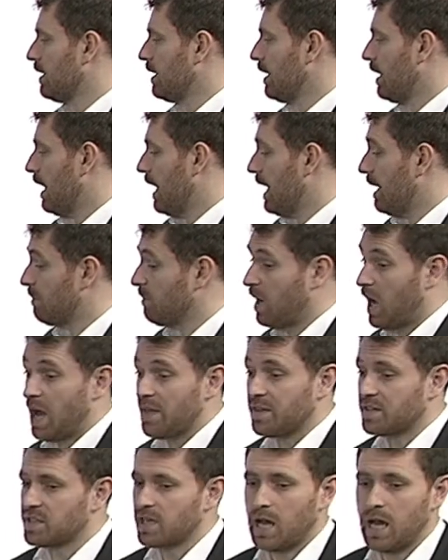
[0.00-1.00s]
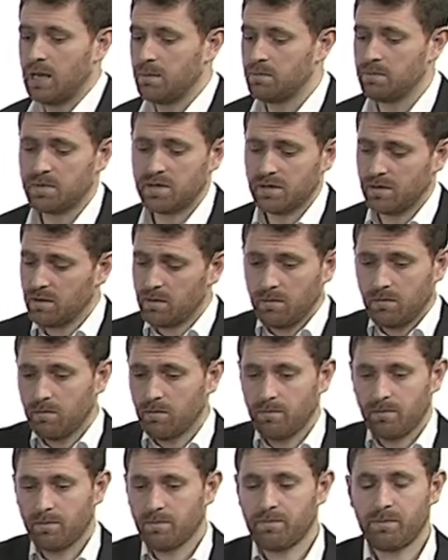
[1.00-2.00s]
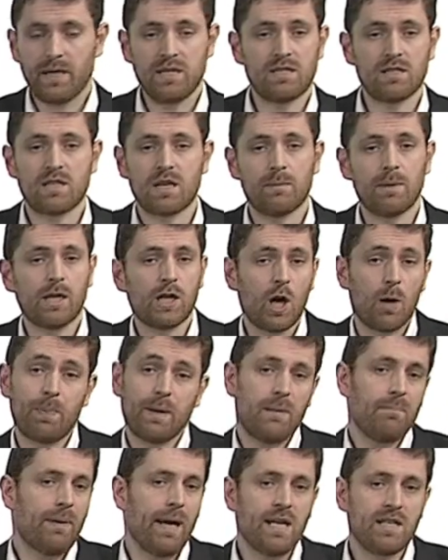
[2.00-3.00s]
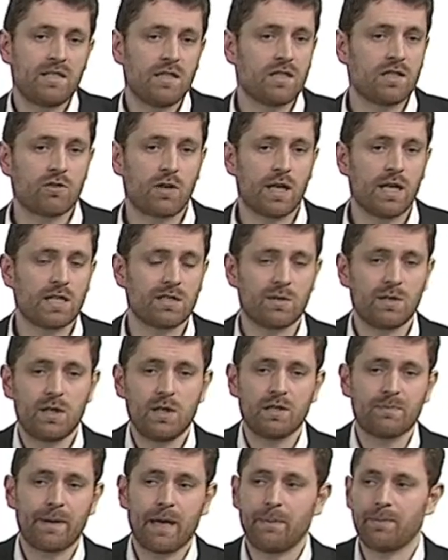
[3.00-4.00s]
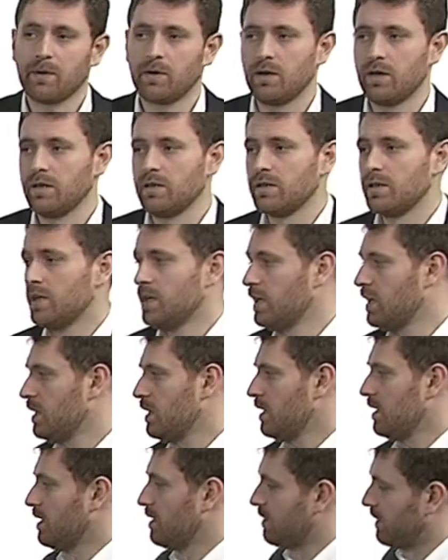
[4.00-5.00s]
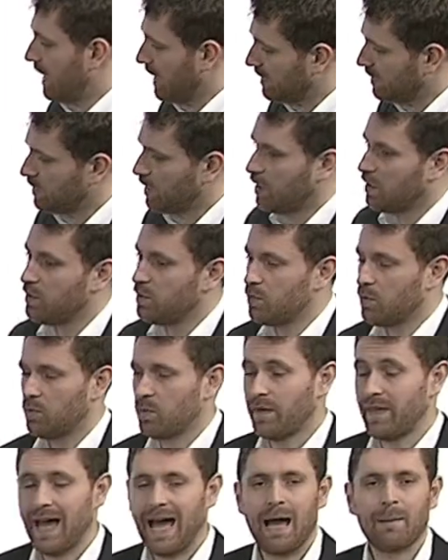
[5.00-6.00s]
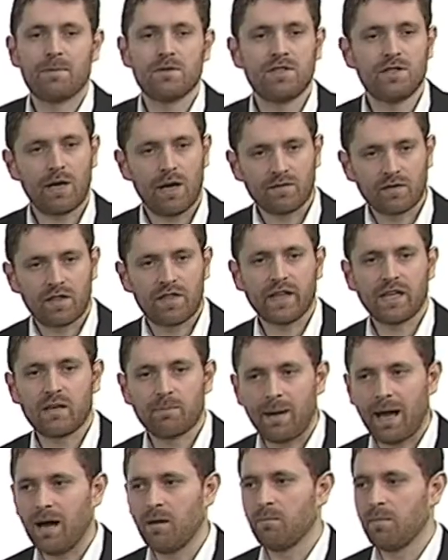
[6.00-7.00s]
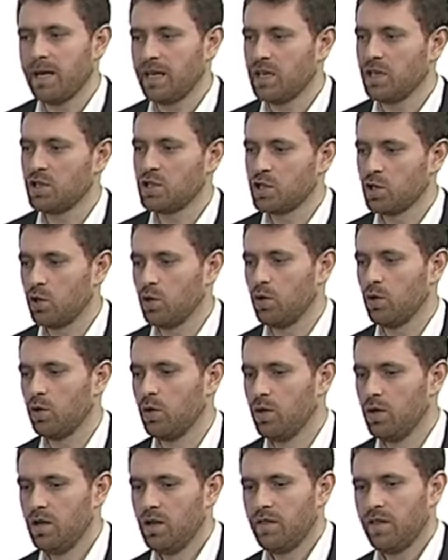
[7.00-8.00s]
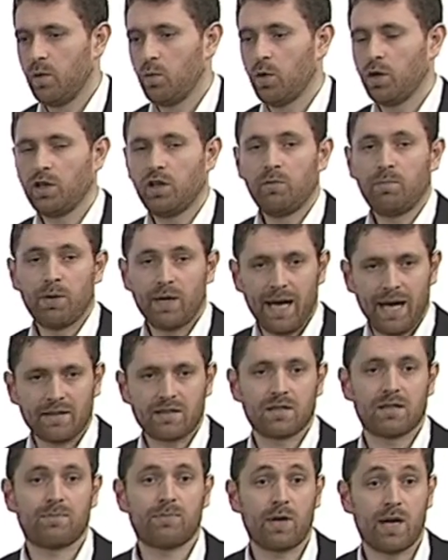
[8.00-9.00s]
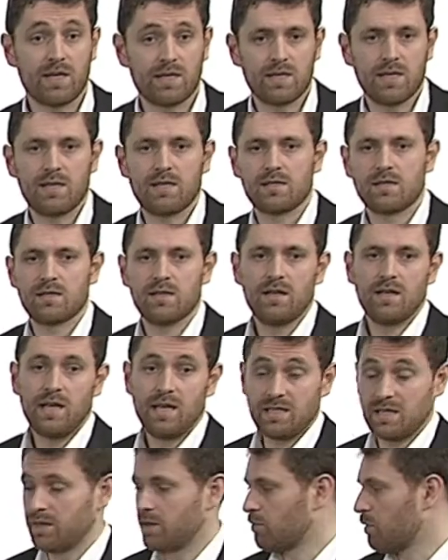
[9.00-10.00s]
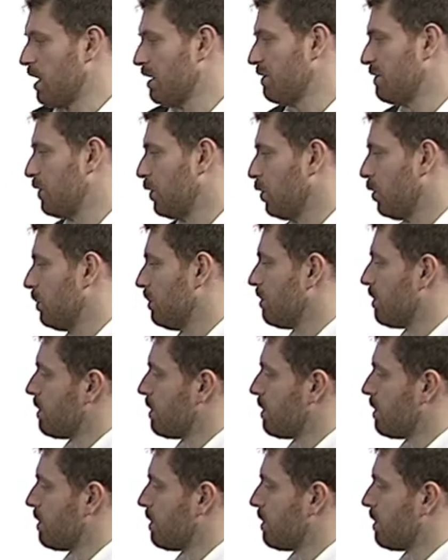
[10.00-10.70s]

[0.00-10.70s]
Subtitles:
Other times, pieces can be copy and pasted straight into a newspaper, and that when that happens, you have to think about making sure that what you put out to the press is in the right form.